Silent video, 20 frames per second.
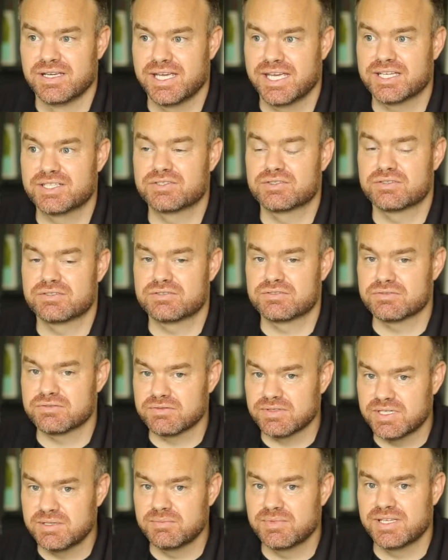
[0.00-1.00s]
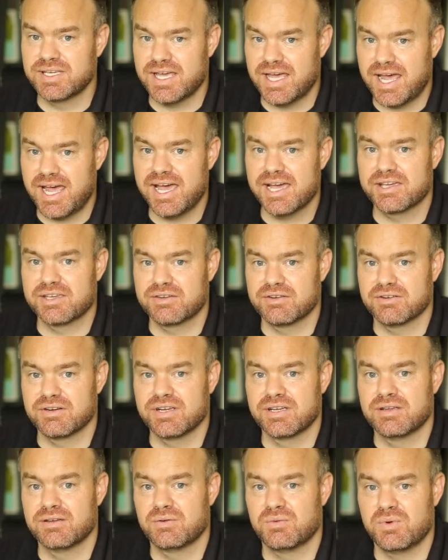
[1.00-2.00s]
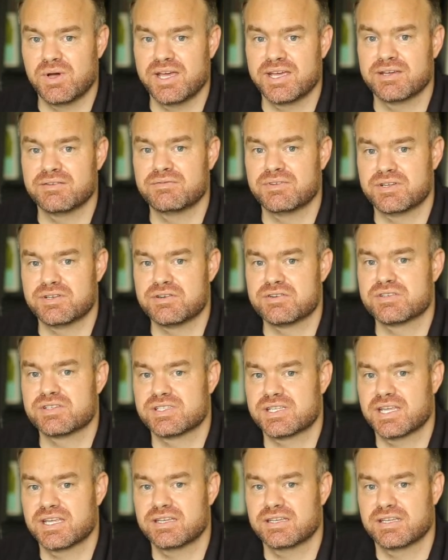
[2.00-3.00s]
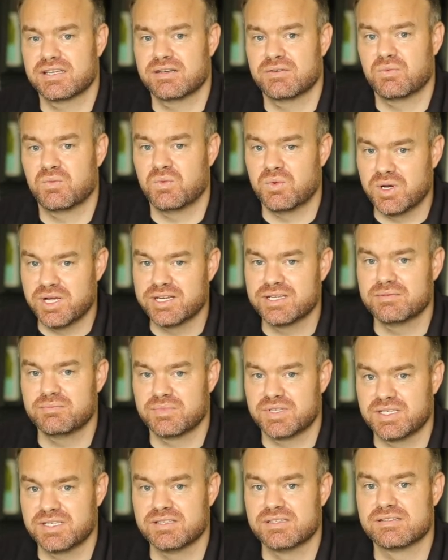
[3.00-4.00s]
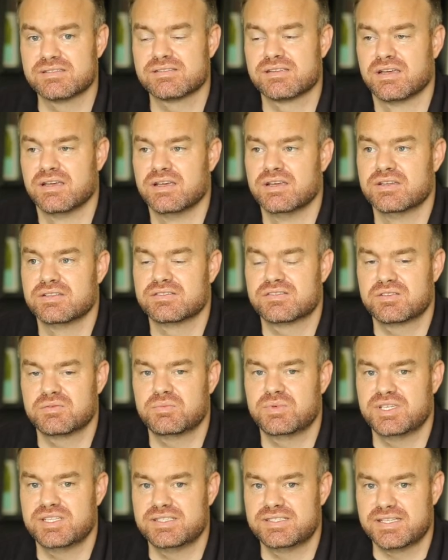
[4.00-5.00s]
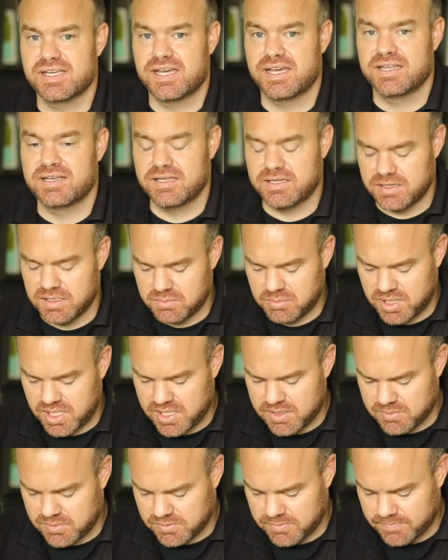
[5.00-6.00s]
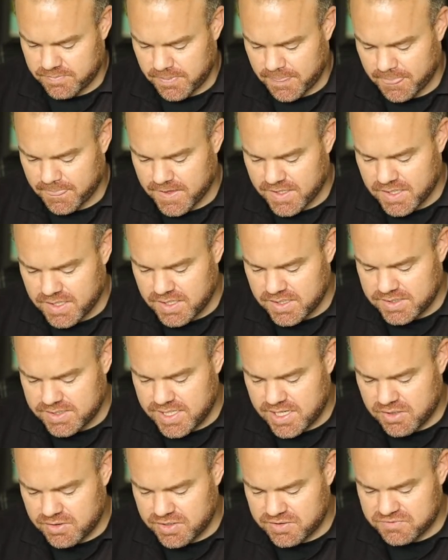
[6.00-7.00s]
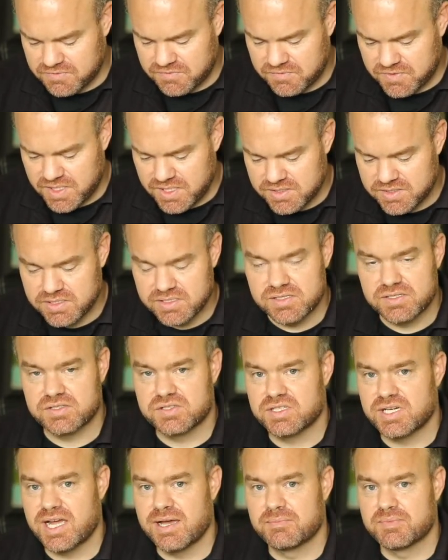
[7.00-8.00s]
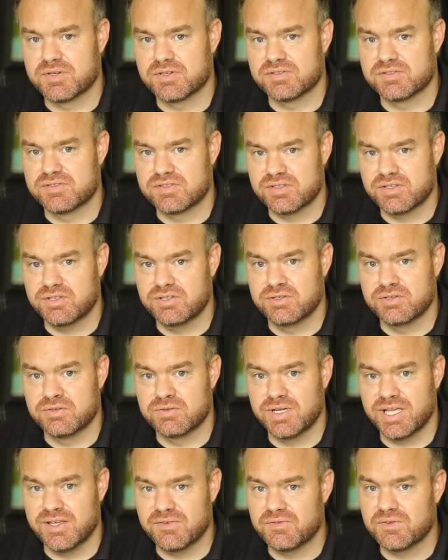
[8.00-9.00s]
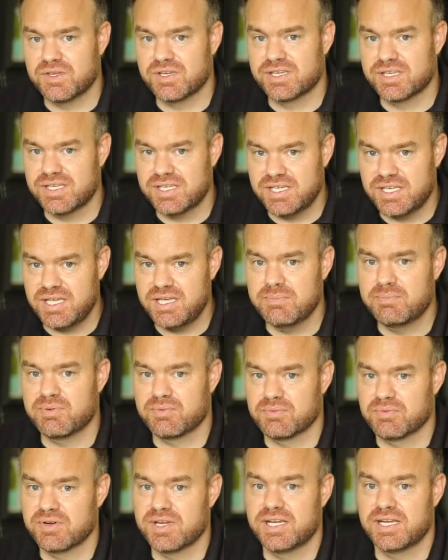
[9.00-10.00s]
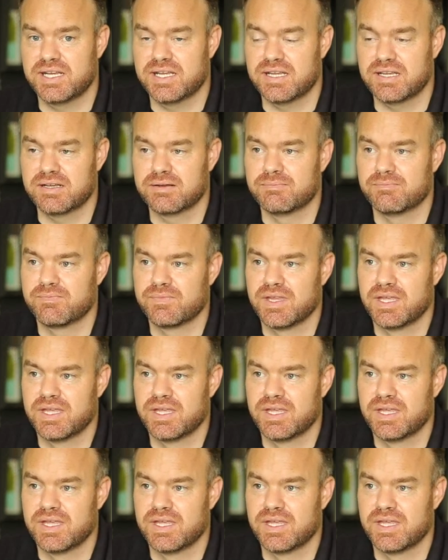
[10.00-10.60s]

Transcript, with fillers: extremely accurate way of understanding what it means to be dead in the Bible. Now, Ephesians chapter 2, if you keep reading,